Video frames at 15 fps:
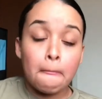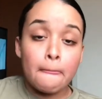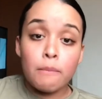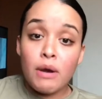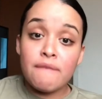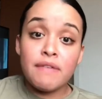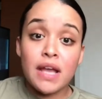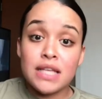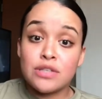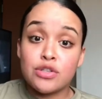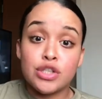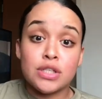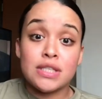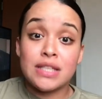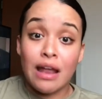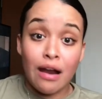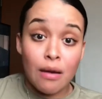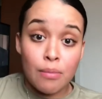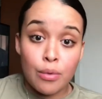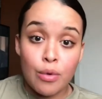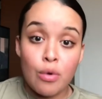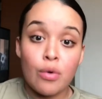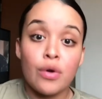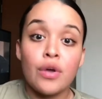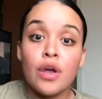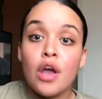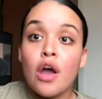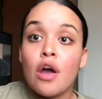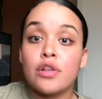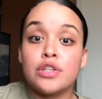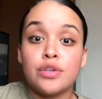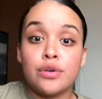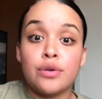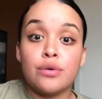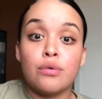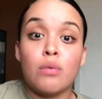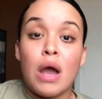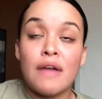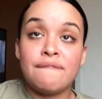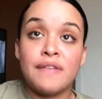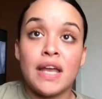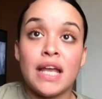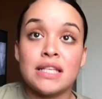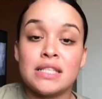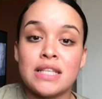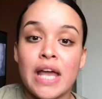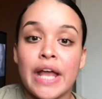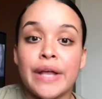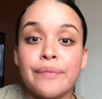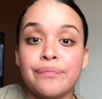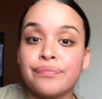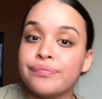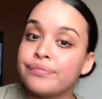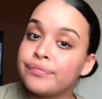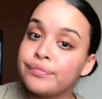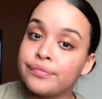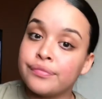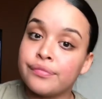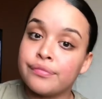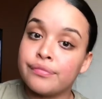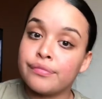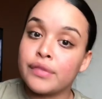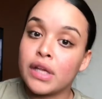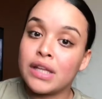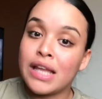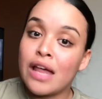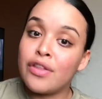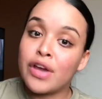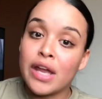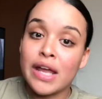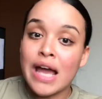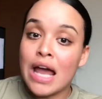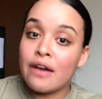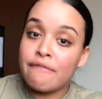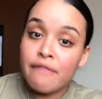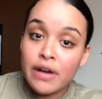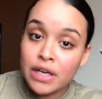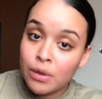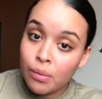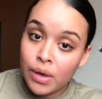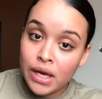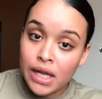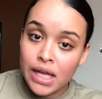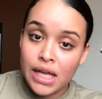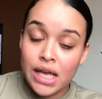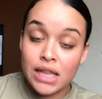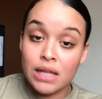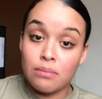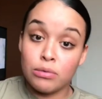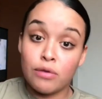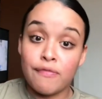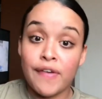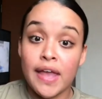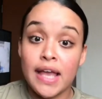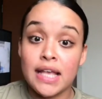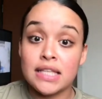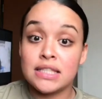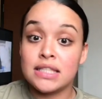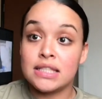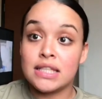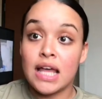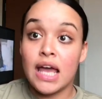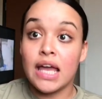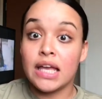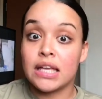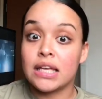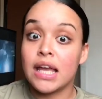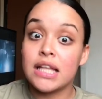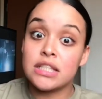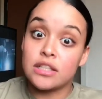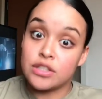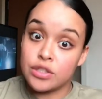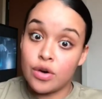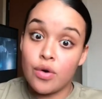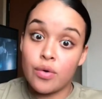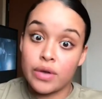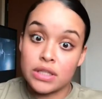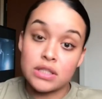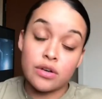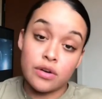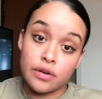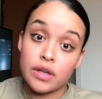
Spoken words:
red phase are just terrible to you. White phase, like, now they're getting kind of funny with it. And then blue phase is like, it's a joke, it's